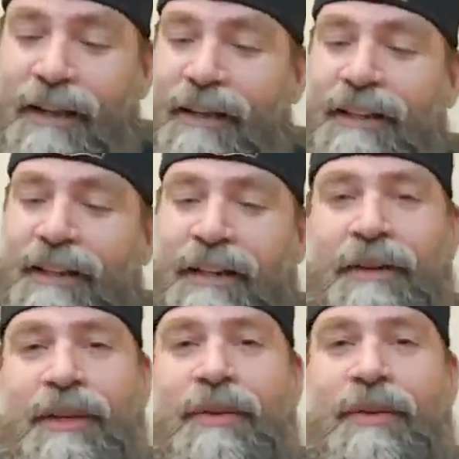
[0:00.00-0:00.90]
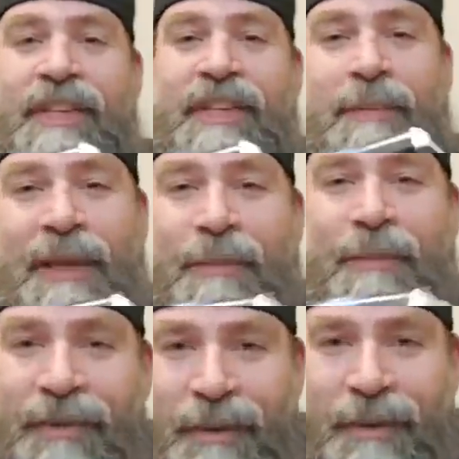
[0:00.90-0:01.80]
you know, you see people
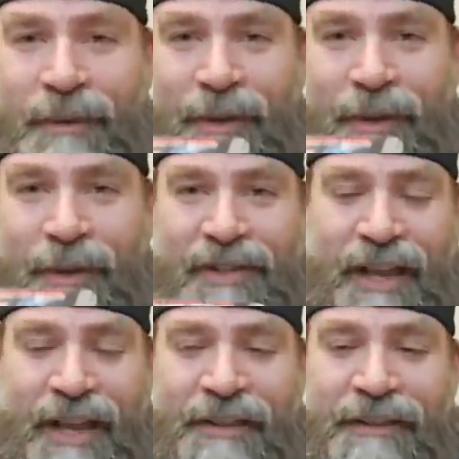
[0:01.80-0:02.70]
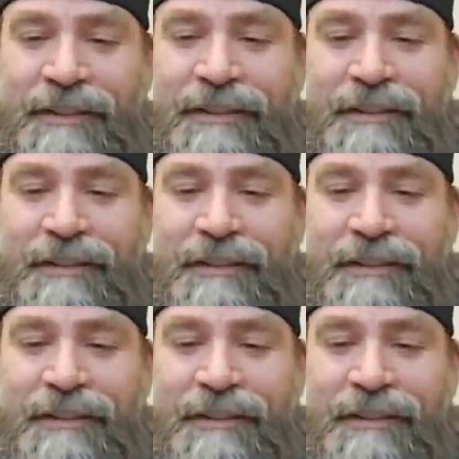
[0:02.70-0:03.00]
do some of these challenges